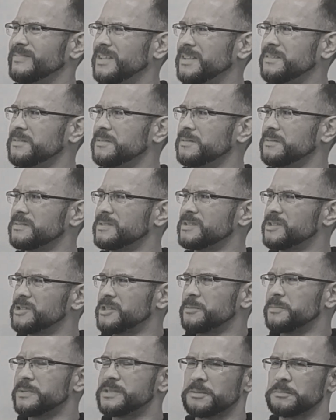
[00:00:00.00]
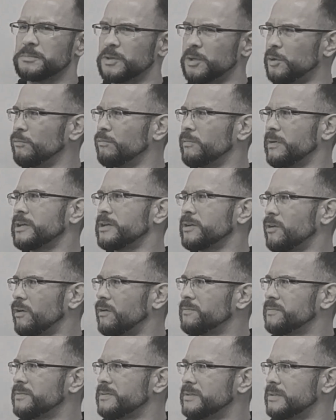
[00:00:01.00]
I don't know, it's just gonna be some low rent
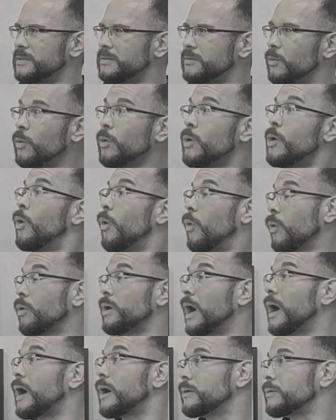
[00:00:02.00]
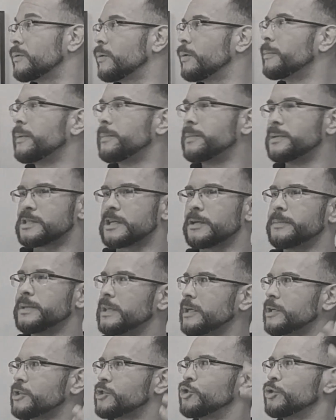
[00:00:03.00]
coffee that, or not, or maybe it's gonna be
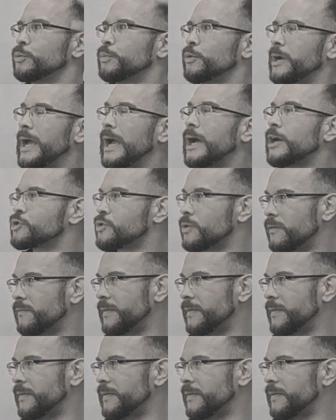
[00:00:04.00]
like super extra